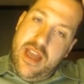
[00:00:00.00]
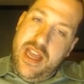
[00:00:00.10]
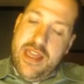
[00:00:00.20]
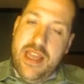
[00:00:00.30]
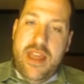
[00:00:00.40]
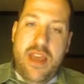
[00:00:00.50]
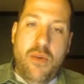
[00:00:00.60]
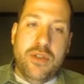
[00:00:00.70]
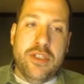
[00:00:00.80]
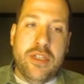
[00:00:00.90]
and then they
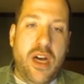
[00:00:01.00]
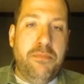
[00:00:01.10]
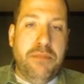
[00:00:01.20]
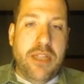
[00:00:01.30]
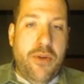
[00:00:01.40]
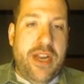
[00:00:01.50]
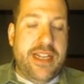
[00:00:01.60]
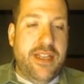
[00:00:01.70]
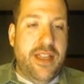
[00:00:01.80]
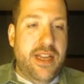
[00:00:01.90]
will upload
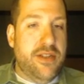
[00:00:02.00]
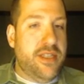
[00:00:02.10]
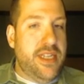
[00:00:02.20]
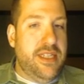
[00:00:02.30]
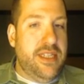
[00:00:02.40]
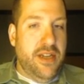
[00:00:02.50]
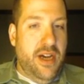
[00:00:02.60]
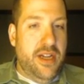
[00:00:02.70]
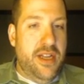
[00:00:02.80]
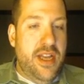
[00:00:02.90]
it to their
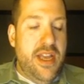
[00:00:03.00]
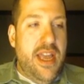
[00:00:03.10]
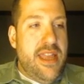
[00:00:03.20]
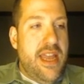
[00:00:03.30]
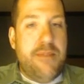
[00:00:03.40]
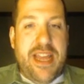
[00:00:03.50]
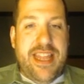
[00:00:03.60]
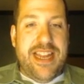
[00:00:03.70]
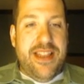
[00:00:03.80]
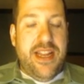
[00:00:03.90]
Seesaw, and then by
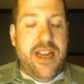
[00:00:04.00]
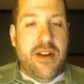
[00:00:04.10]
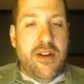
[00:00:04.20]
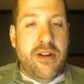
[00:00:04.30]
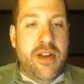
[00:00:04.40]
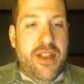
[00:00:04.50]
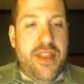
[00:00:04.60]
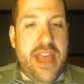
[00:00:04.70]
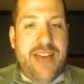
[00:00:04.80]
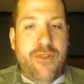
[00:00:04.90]
the end of the year,
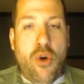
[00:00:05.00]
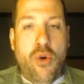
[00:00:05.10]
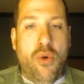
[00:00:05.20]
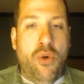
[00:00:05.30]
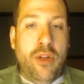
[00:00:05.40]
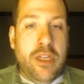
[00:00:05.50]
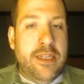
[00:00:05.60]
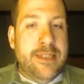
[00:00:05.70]
they have a whole